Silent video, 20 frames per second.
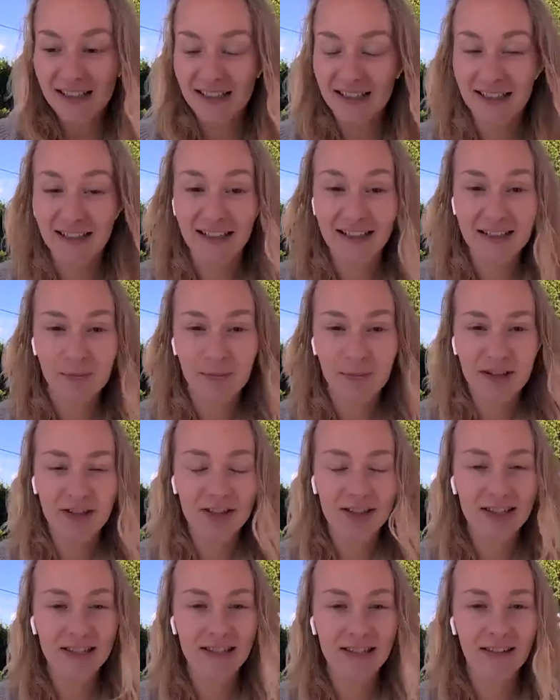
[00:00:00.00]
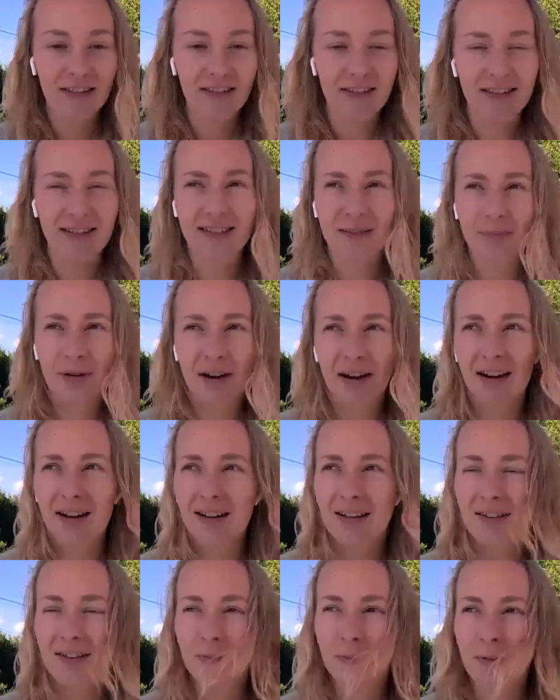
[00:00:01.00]
and especially this
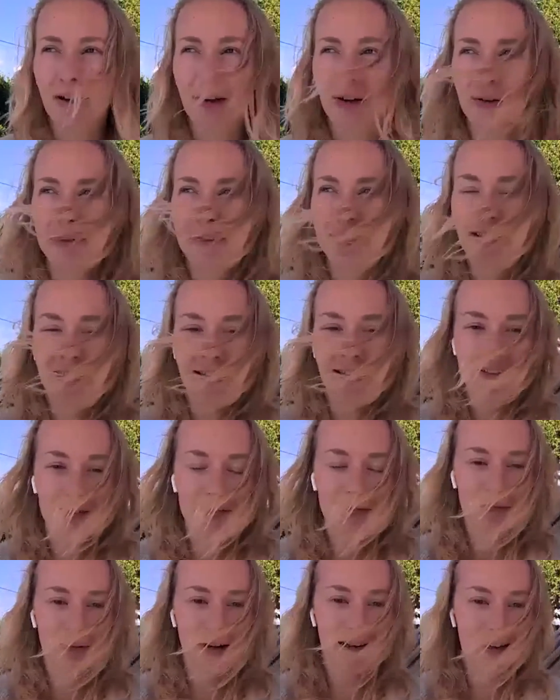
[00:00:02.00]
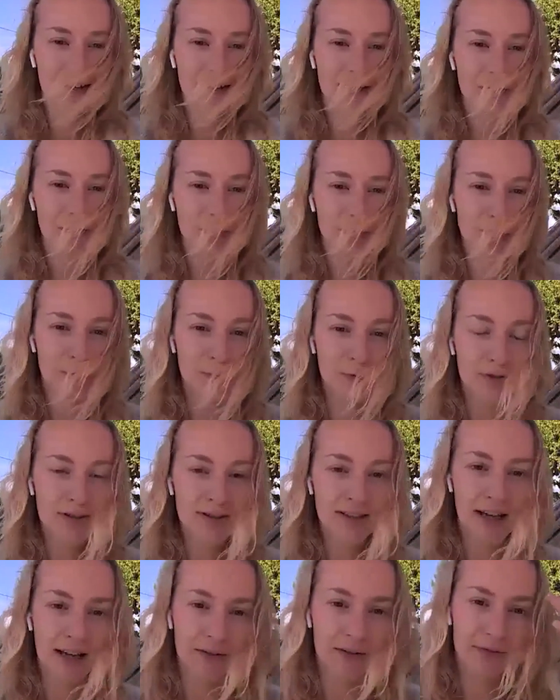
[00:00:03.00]
part about like trying to do
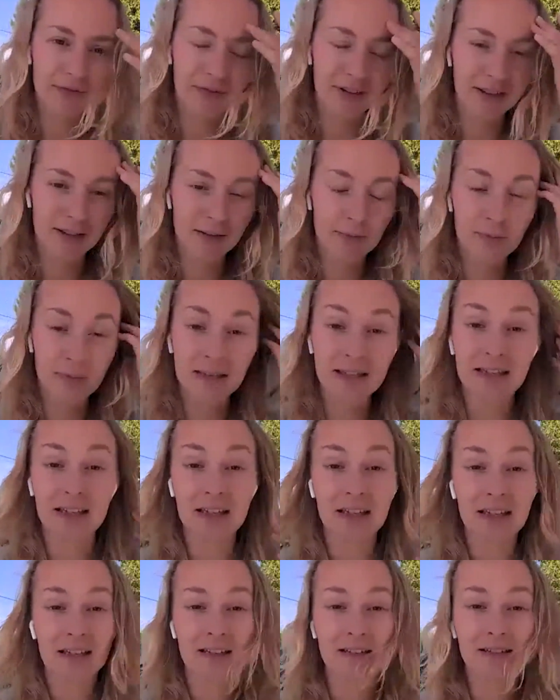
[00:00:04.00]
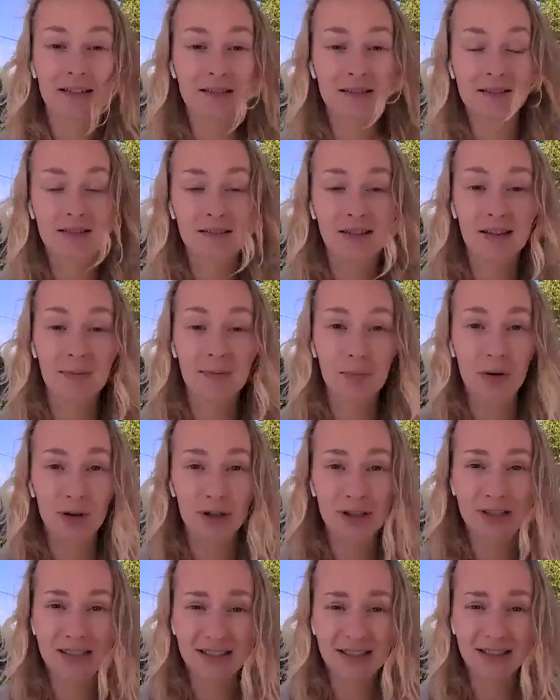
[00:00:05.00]
stuff and be a
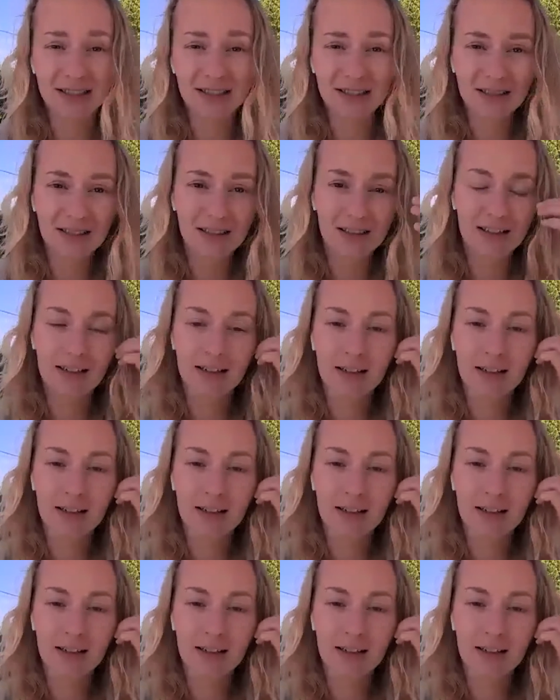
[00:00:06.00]
person